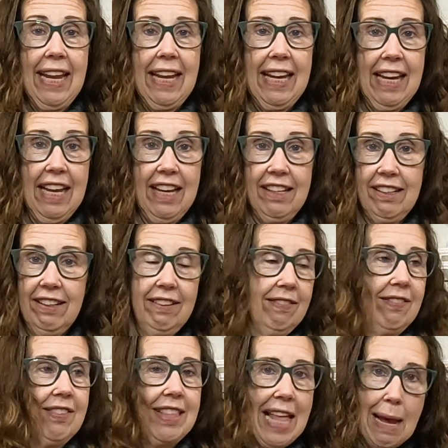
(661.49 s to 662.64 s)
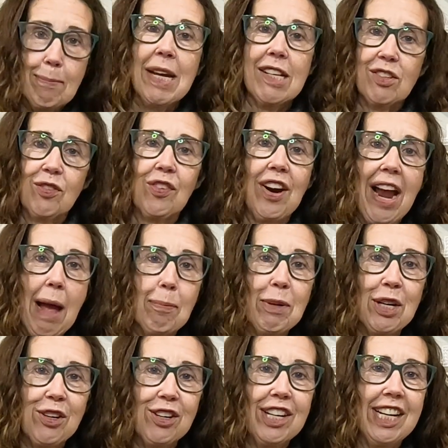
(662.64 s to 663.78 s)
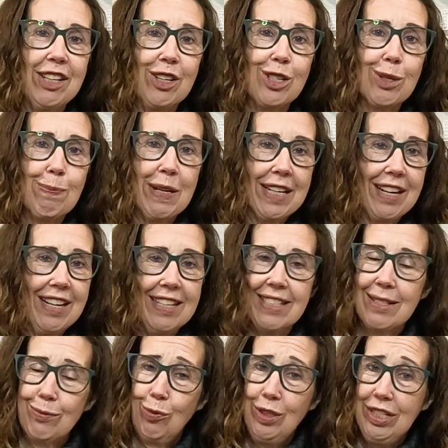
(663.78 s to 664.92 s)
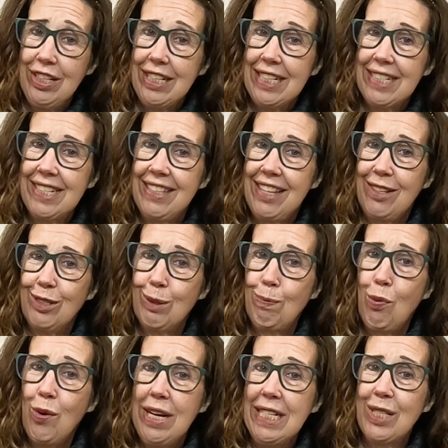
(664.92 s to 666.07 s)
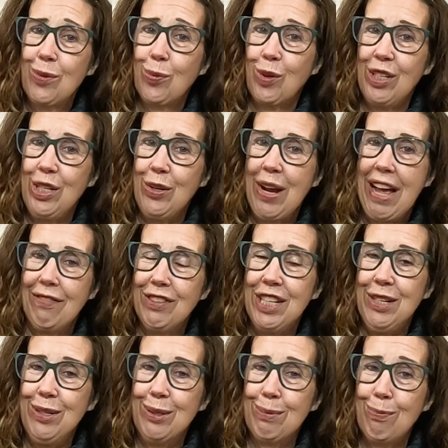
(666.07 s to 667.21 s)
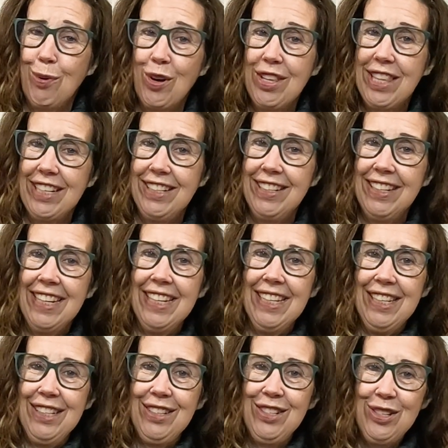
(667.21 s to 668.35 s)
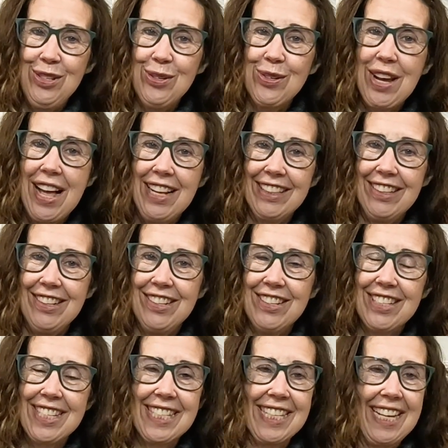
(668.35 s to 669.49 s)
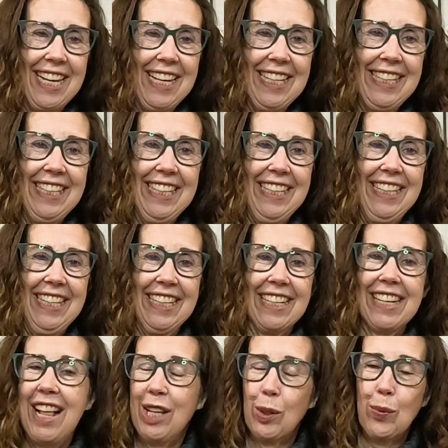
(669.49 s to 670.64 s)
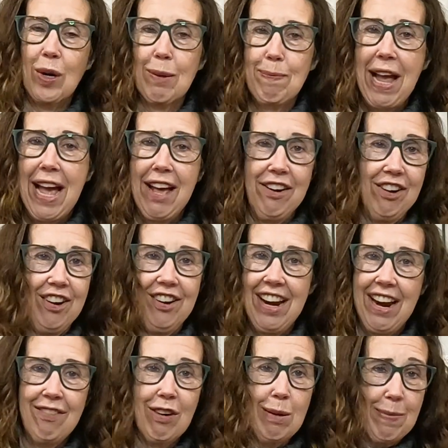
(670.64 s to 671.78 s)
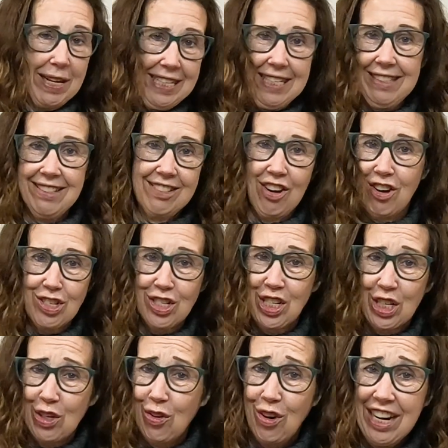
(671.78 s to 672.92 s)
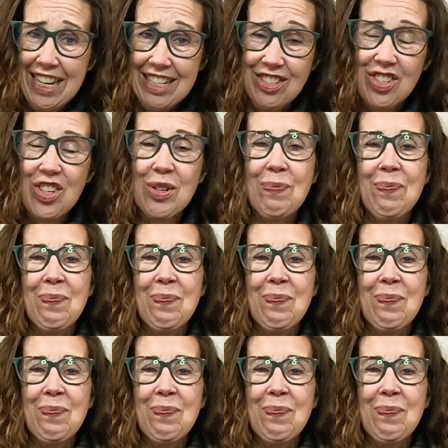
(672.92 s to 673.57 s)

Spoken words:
and that makes for happier knitters, because when you get to those points where you have to use more than 2 colors in a colorwork pattern, everybody starts to cringe.